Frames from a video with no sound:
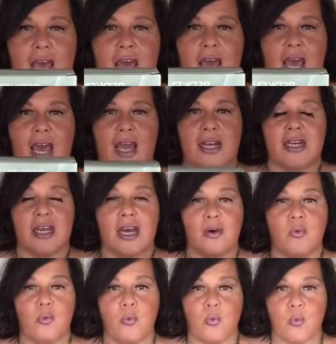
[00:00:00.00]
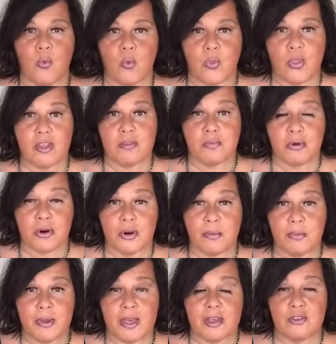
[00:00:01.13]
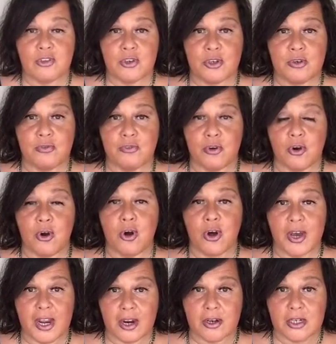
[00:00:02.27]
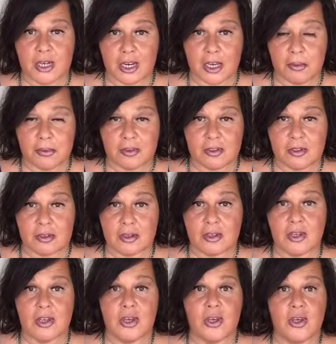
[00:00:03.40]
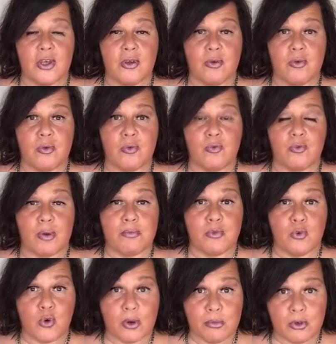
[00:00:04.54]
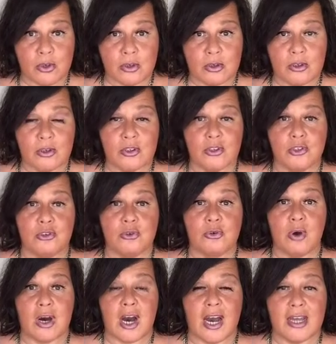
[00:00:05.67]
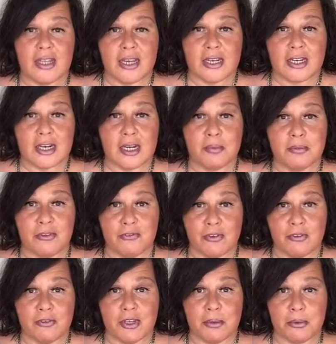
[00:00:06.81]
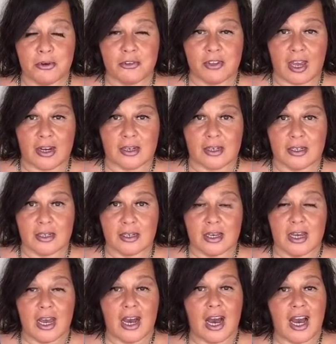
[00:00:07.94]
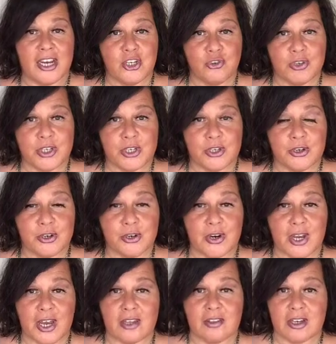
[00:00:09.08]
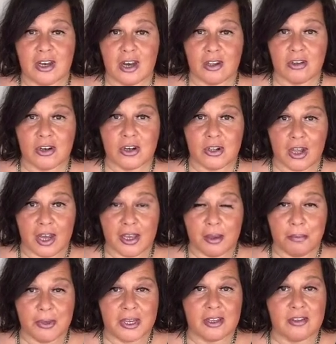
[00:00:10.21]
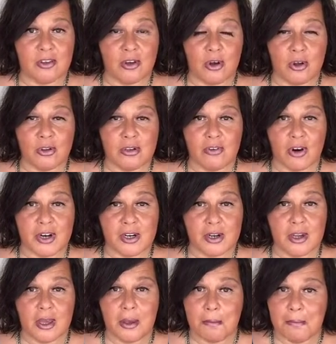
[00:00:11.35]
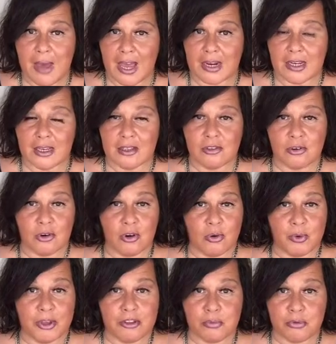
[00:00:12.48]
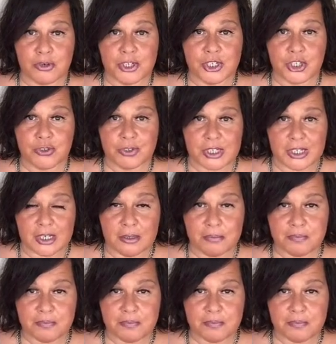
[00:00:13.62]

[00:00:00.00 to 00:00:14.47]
And this perm is good for all hair types, from normal to highlighted up to 50%. I treated her as a color client because all of our mannequins are always pre-treated.